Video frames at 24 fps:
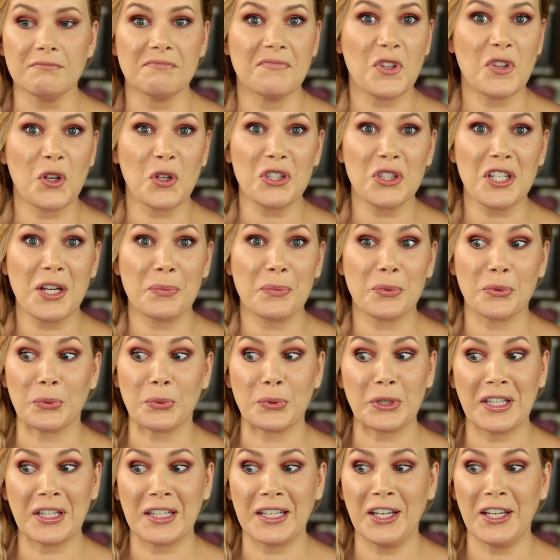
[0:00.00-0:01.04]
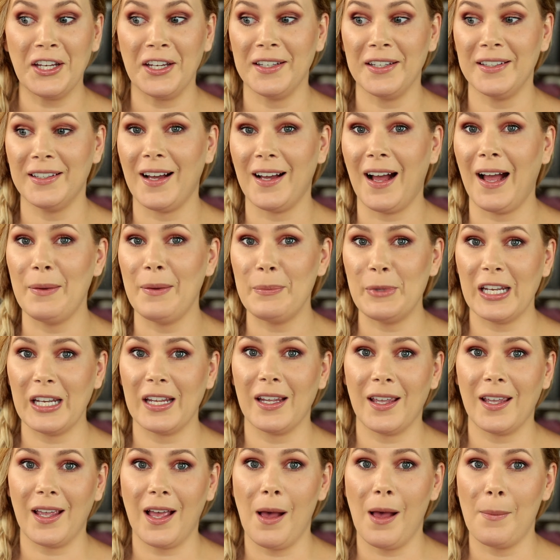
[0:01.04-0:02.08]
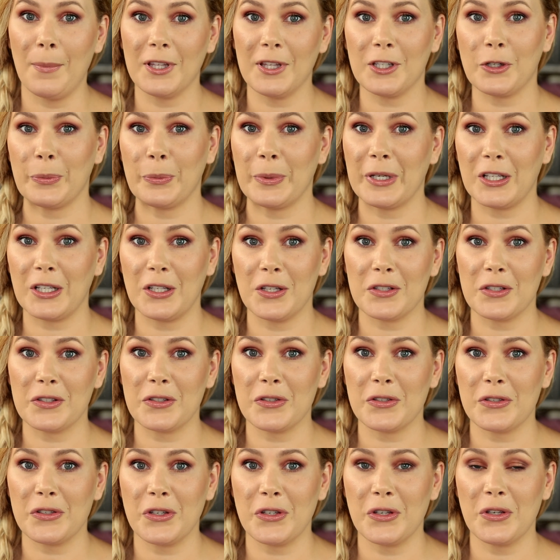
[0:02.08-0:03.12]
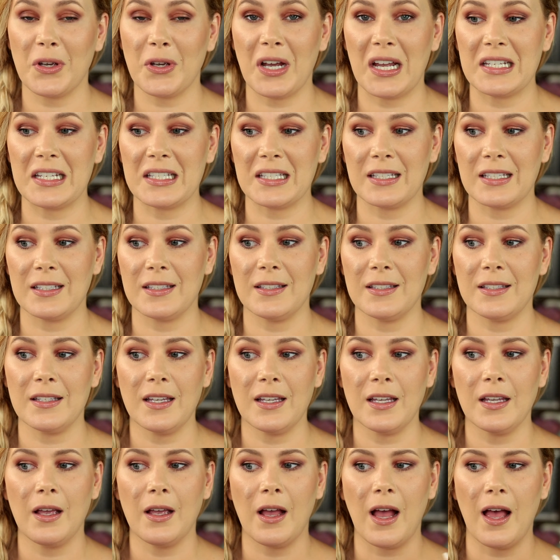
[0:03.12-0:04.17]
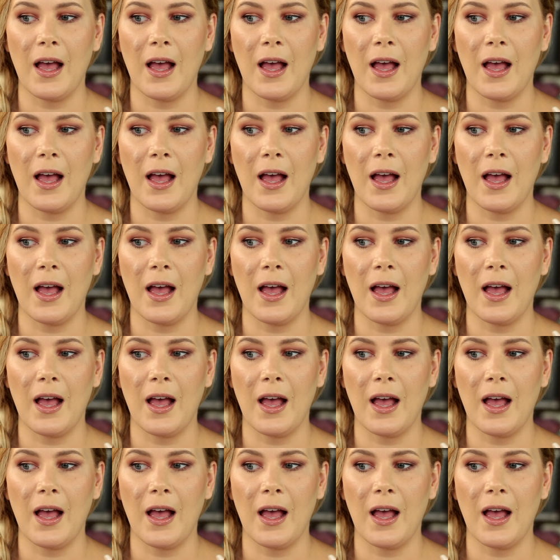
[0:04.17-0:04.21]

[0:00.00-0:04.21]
It's holding up really good. I'm gonna come a little bit closer so you guys can see.